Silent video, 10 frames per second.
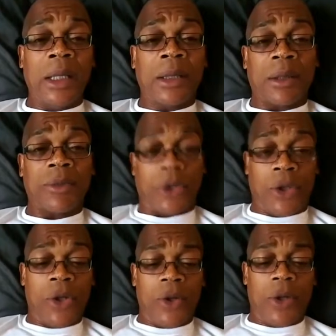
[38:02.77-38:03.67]
some
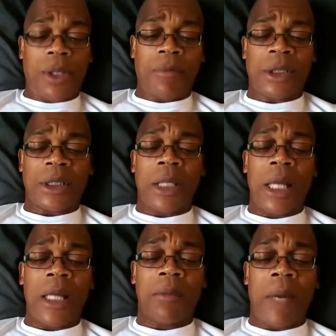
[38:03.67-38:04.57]
security. Miss
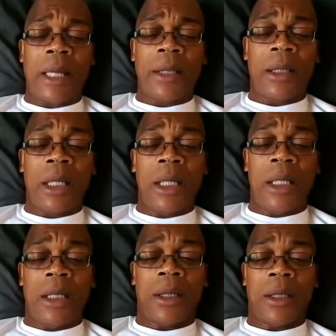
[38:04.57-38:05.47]
Lake might
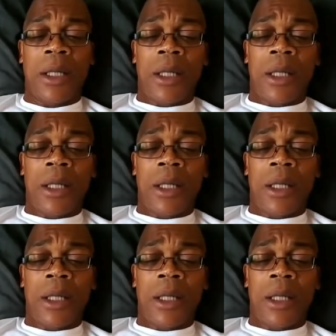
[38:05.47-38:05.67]
need